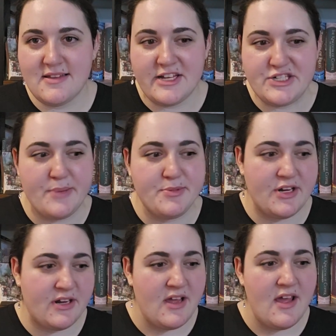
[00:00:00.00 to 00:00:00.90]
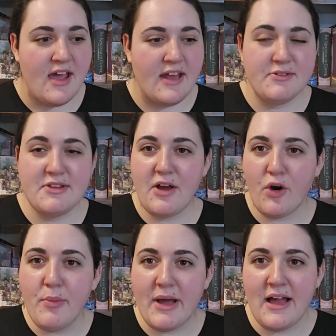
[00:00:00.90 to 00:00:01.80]
in that chapter. And I was like,
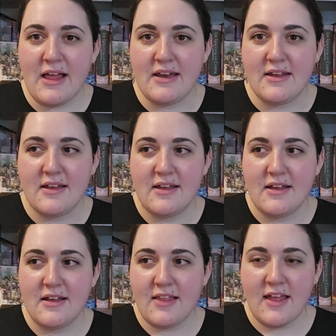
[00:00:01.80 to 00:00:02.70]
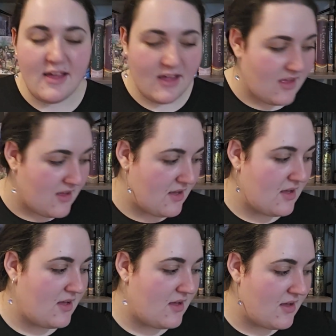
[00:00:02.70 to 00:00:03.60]
oh my God, like,
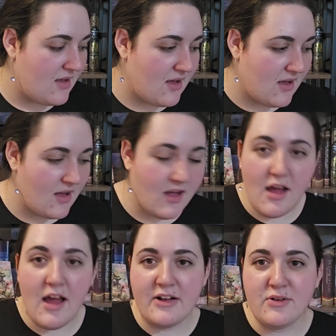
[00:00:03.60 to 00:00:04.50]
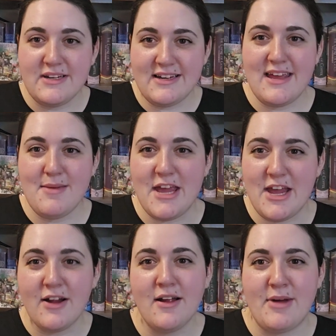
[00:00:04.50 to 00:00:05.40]
I don't need to keep
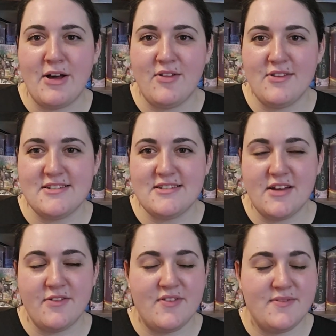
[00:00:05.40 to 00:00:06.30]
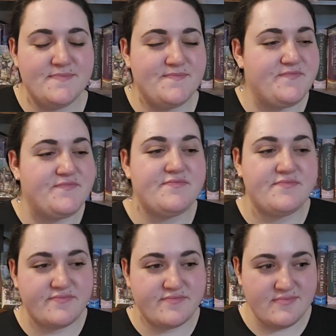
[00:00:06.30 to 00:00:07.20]
hearing about all this stuff.
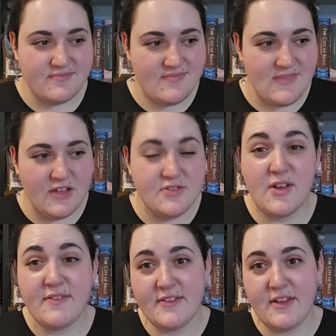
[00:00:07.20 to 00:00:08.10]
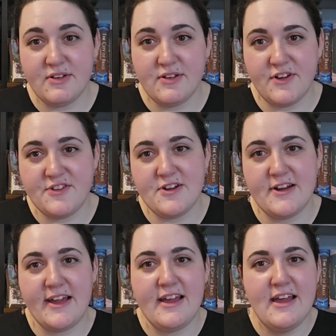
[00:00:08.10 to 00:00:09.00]
So I found that really
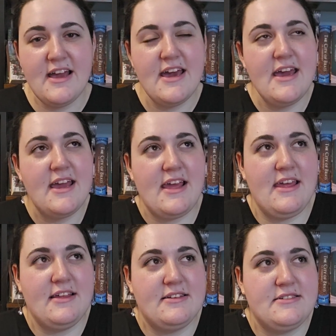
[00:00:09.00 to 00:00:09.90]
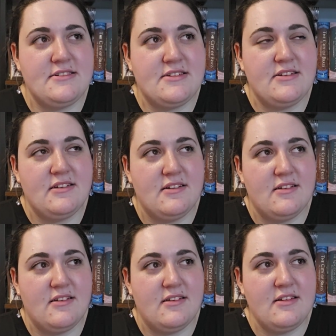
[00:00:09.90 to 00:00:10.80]
frustrating. And
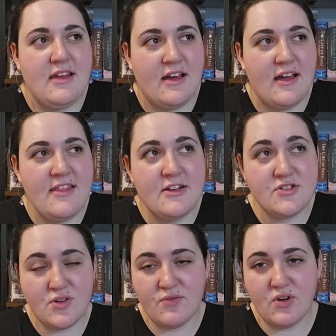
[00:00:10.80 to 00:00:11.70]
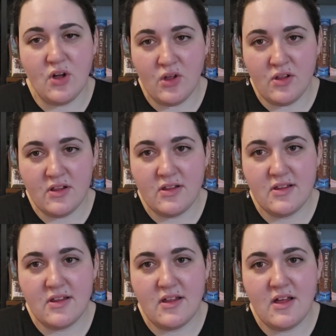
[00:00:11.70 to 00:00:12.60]
yeah, I think just overall,
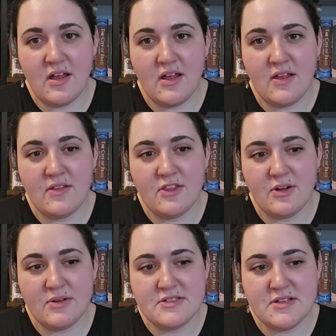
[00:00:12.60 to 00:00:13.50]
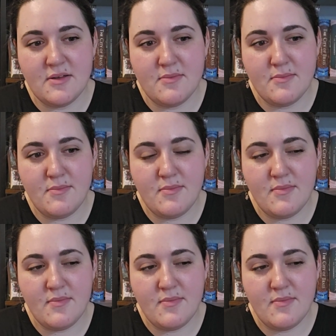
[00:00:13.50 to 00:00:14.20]
uh, there were some.